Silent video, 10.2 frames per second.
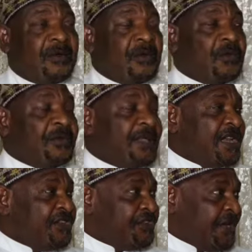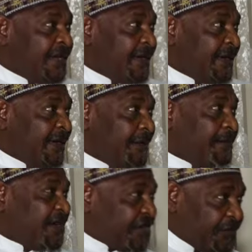with the national
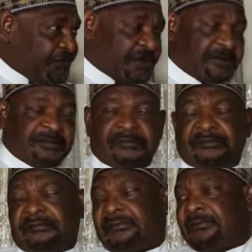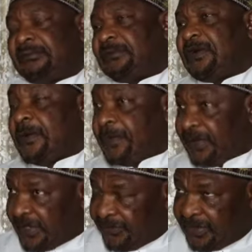perception. Our
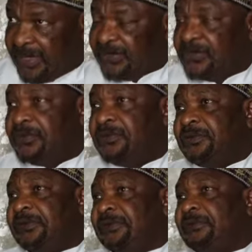perception is not good,